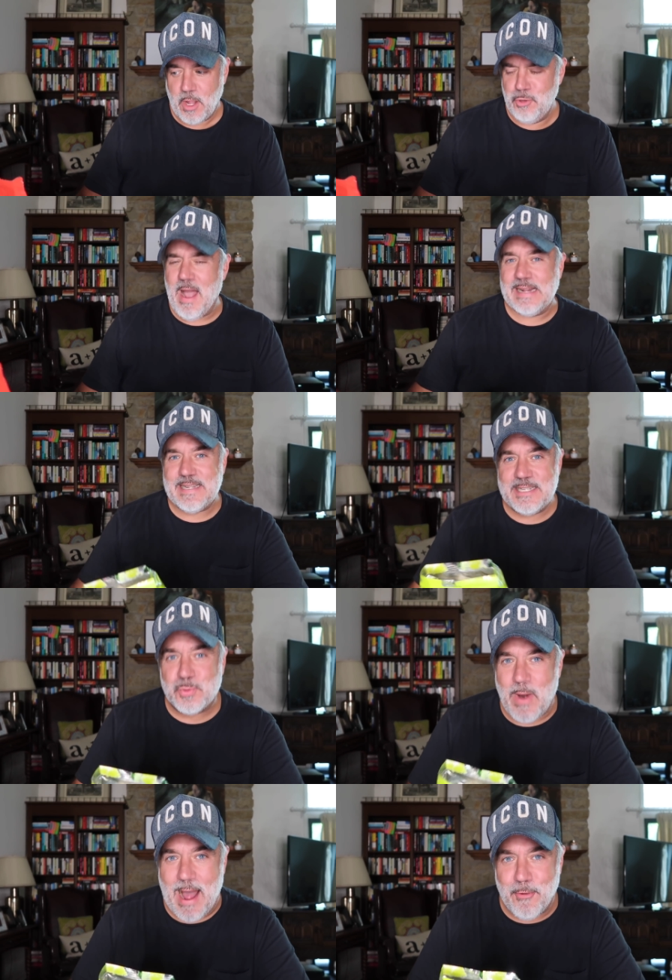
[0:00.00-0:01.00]
You guys,
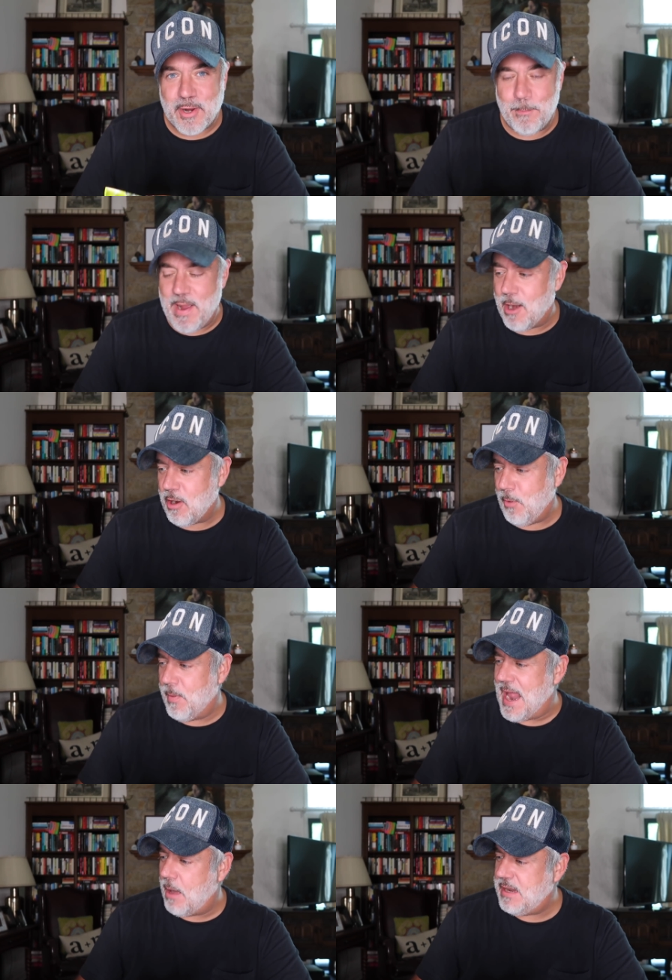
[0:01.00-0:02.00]
it's rather comparable,
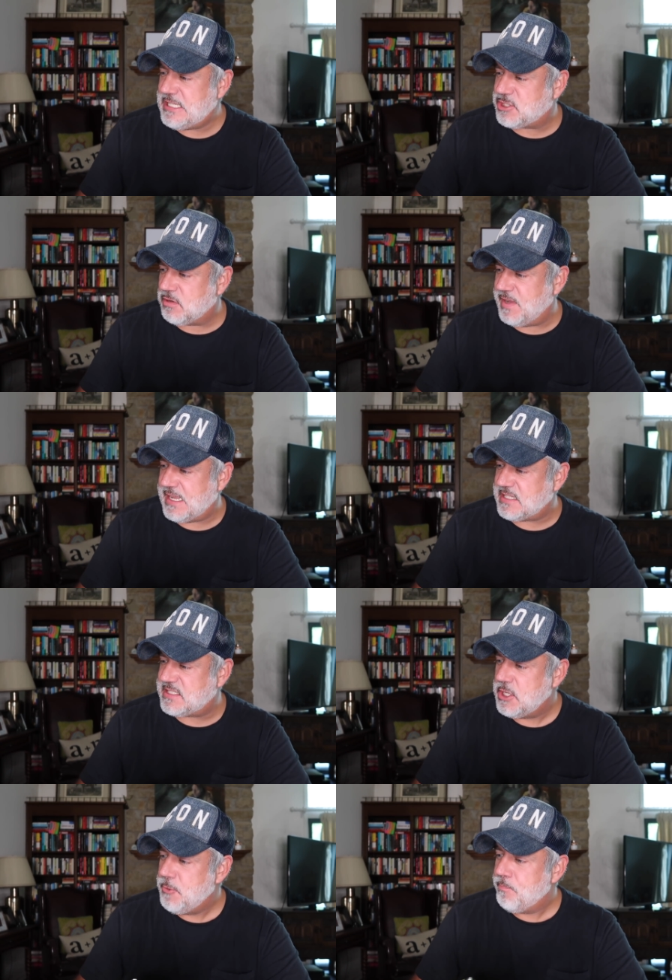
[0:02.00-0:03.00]
but how many servings
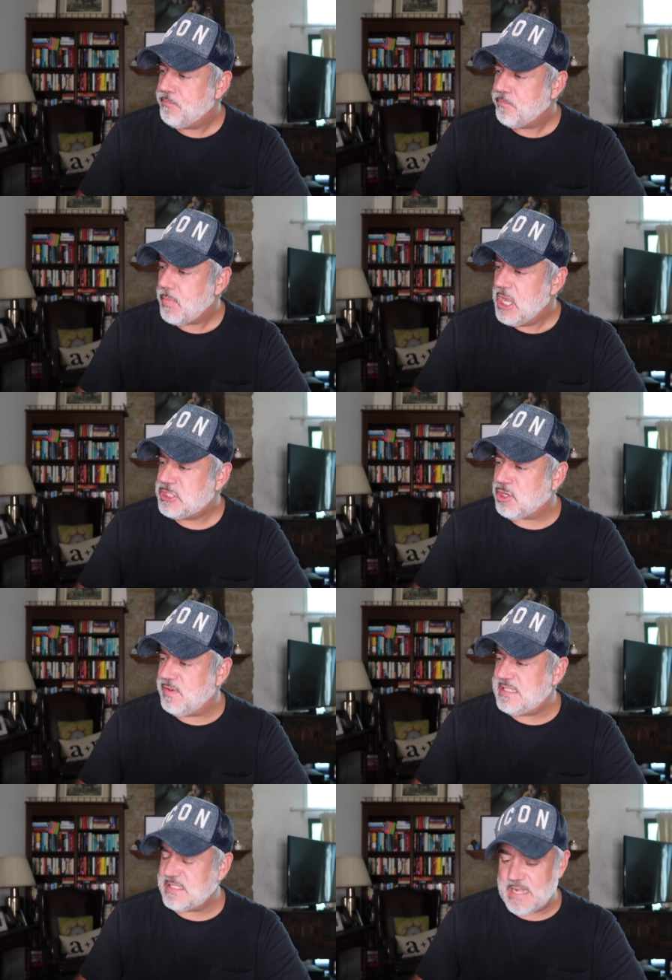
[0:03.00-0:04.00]

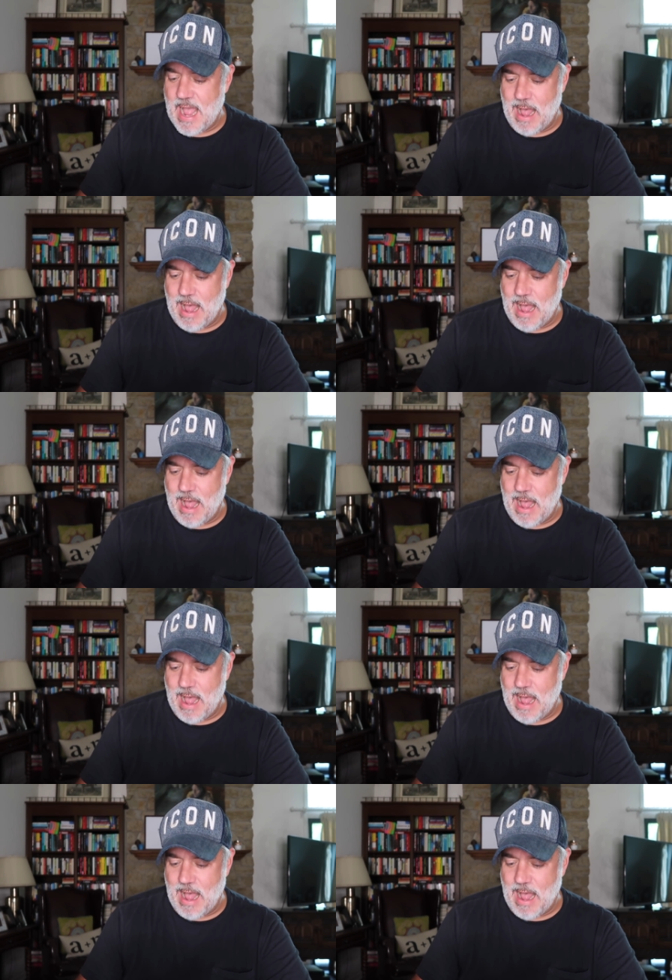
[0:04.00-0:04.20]
Servings is a